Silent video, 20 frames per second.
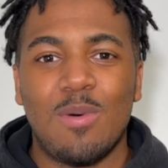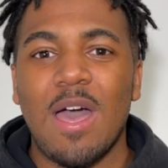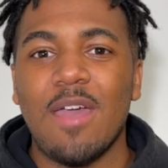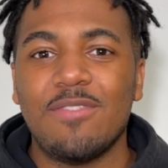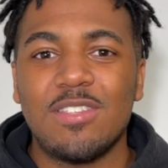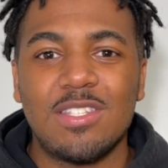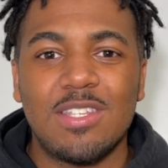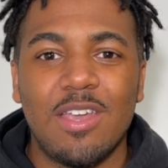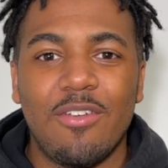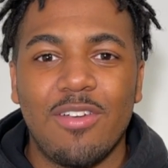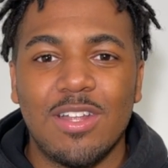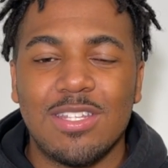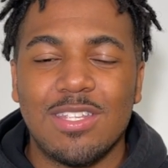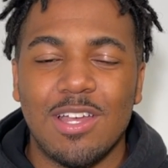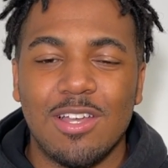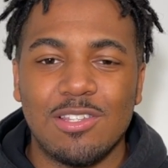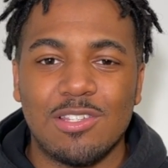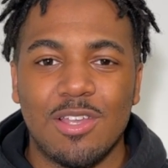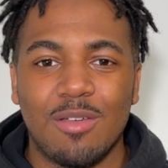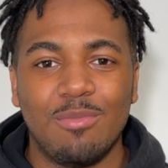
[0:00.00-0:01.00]
his wife
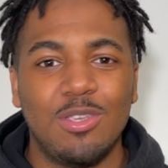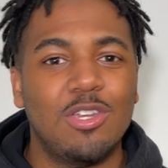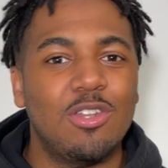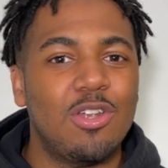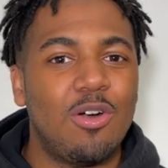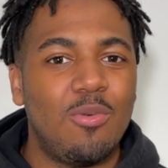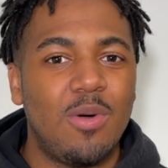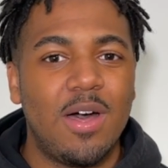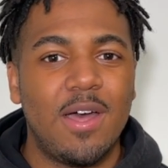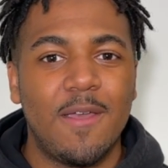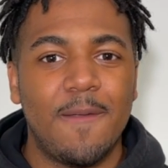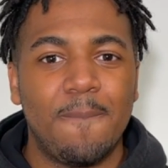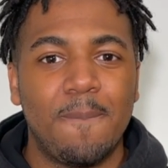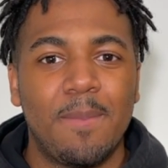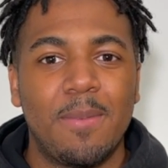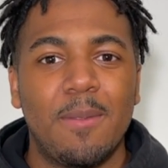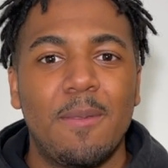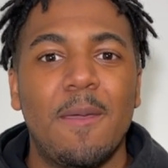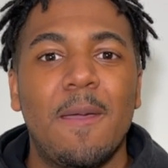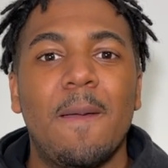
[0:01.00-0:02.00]
Sarah tells him, you know
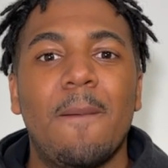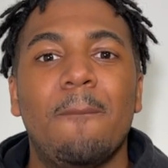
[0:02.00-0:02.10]
what?